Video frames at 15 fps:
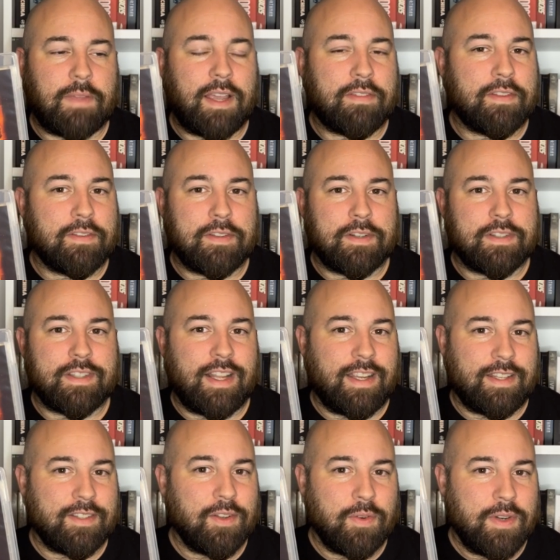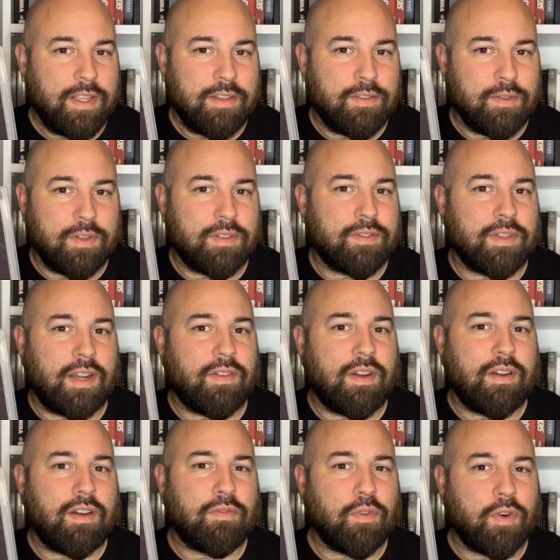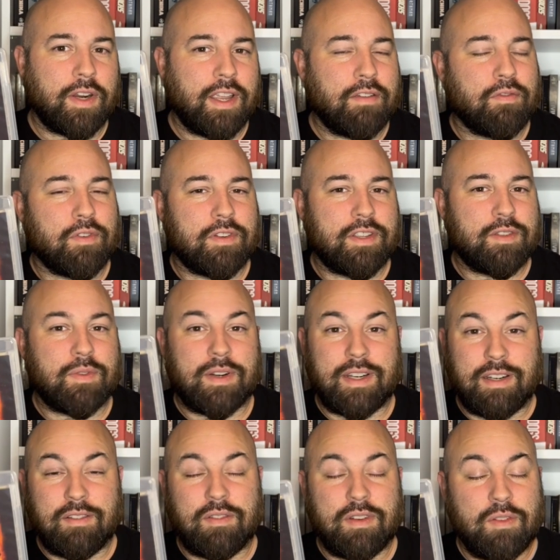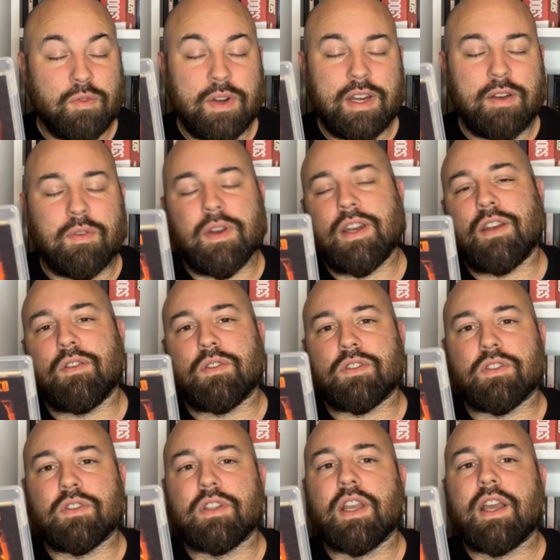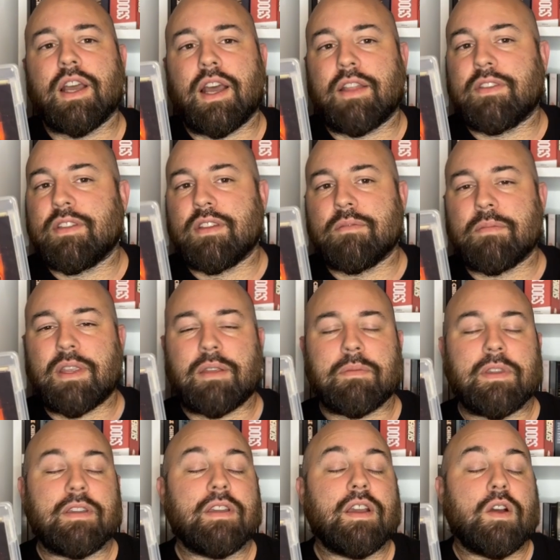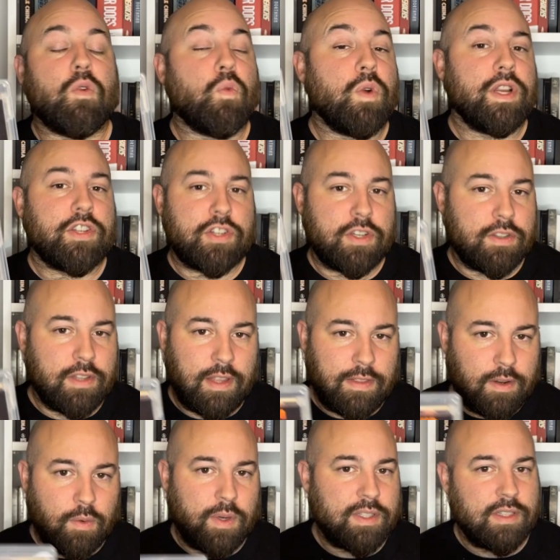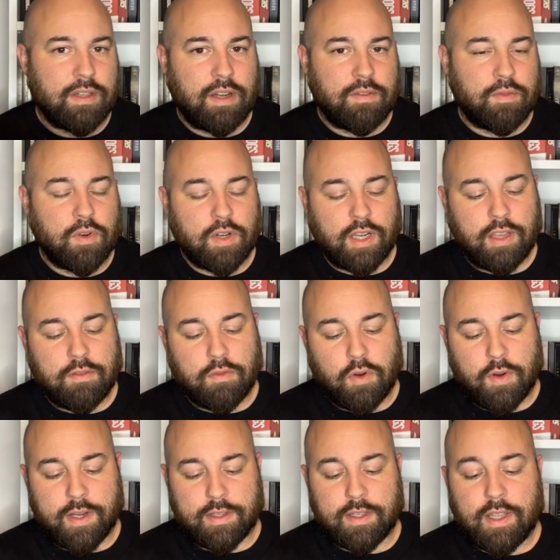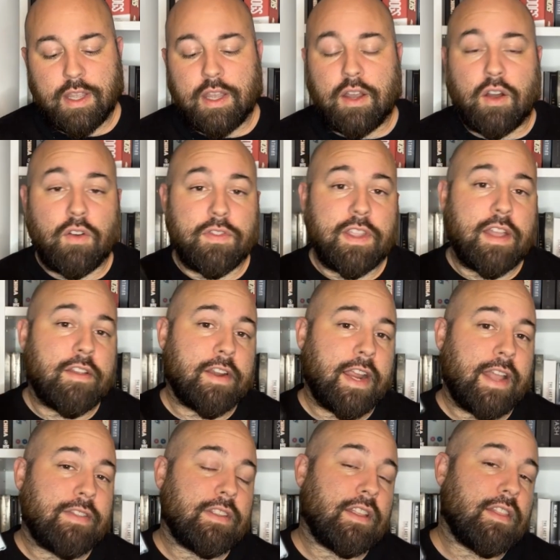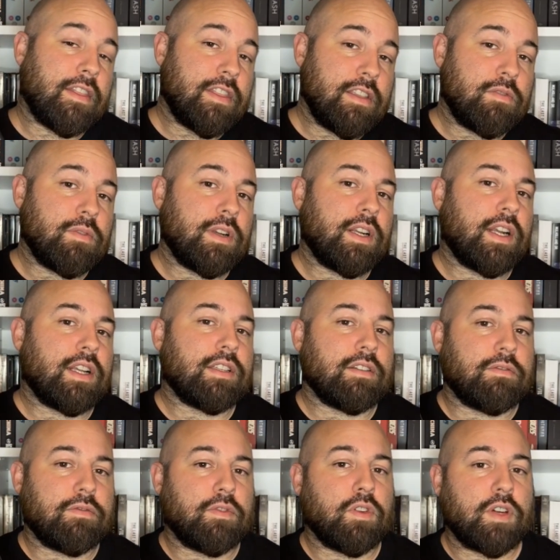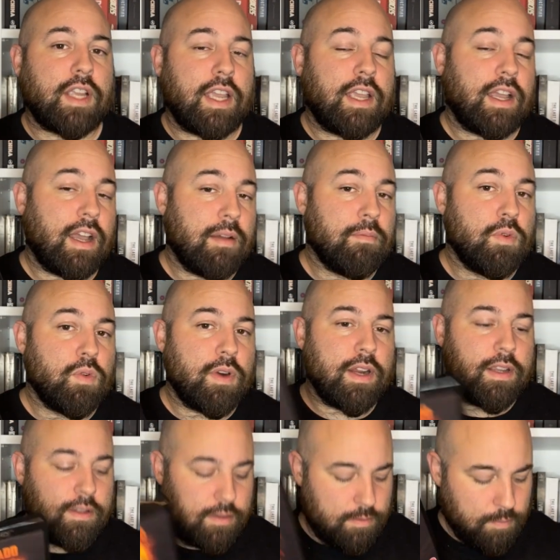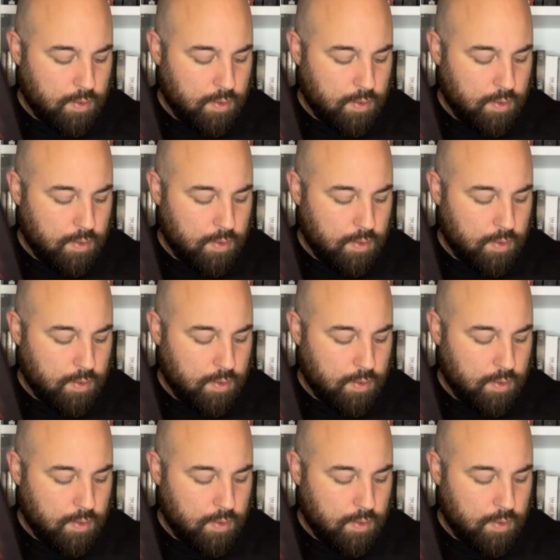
I think there's like no need to have a 4K for this one. It really looks good and didn't make me wish that there was a 4K for it. On the other hand, this one has a 4K and Blu-ray.